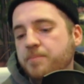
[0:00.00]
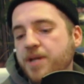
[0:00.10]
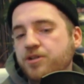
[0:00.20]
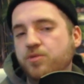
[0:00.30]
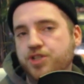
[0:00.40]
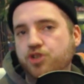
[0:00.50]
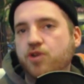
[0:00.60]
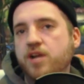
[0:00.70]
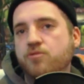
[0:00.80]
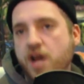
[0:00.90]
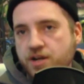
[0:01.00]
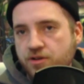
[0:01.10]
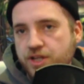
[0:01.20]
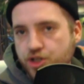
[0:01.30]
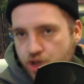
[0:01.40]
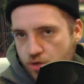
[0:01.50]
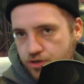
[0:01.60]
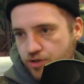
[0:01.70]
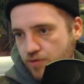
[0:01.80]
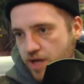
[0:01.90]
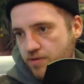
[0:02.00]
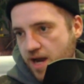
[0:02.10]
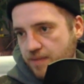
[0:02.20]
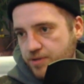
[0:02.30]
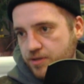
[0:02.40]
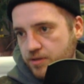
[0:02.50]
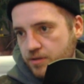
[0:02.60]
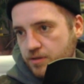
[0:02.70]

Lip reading: Bender was a great writer that chose to write raps.